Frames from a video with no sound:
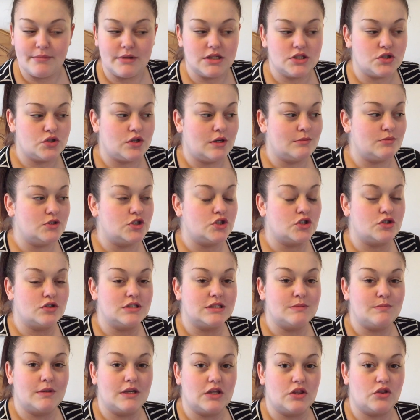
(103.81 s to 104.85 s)
so I'm just going
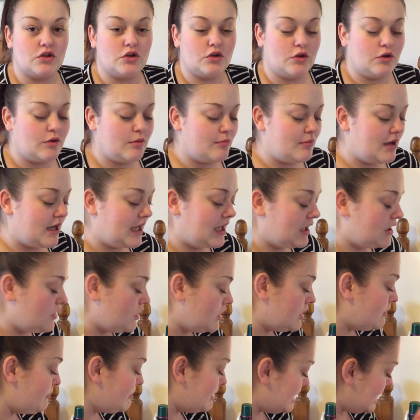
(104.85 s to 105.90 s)
to speak through my
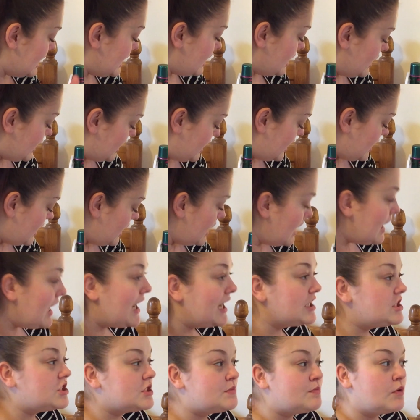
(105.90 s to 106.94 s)
illuminator.
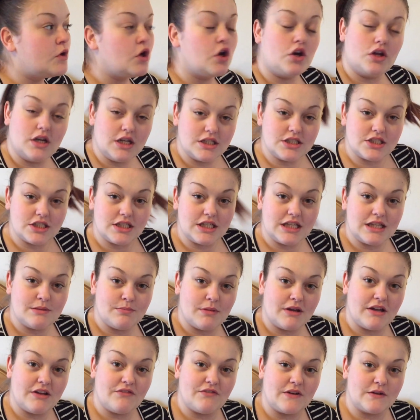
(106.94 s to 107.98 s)
I just put it on underneath
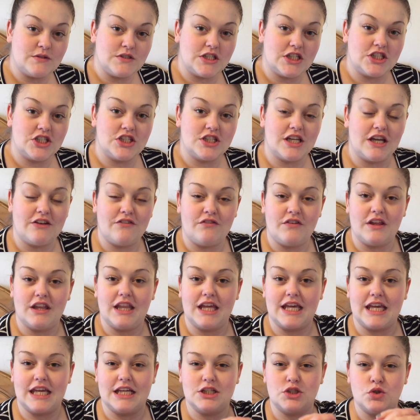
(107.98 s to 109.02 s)
my foundation. I feel
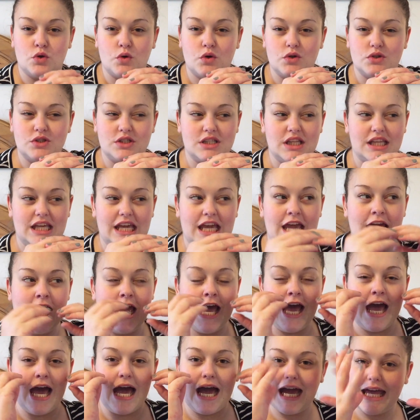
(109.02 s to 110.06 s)
like it totally
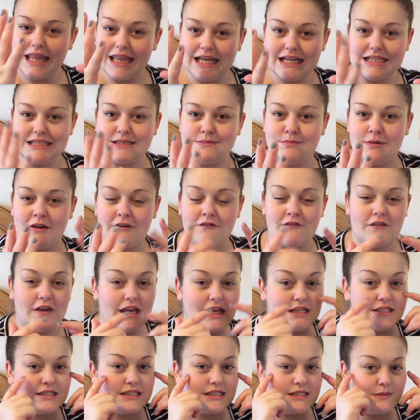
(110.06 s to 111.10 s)
highlights my
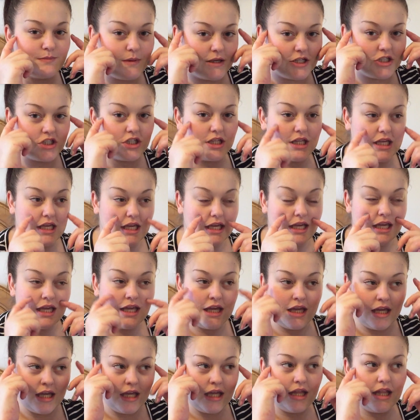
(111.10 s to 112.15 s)
face, especially
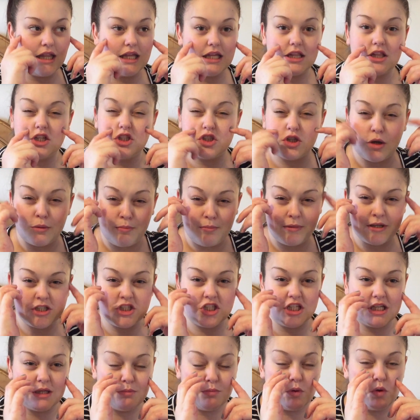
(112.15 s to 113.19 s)
like the top of my
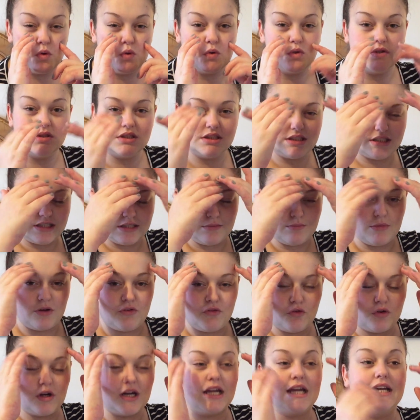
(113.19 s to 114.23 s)
cheekbones and my
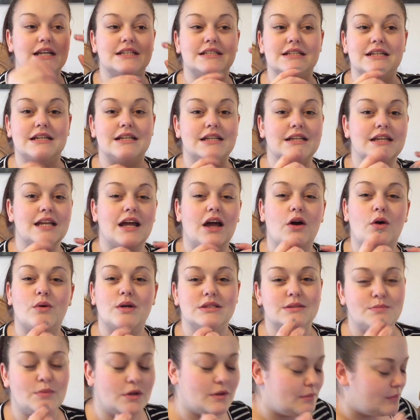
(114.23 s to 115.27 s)
forehead, and I
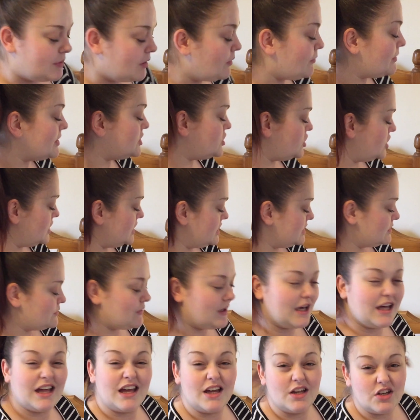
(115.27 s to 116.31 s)
always put a bit on my chin as
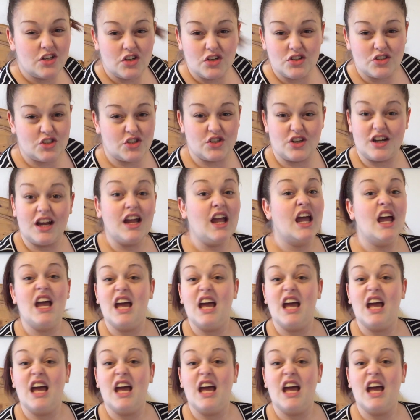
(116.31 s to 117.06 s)
well. Not sure.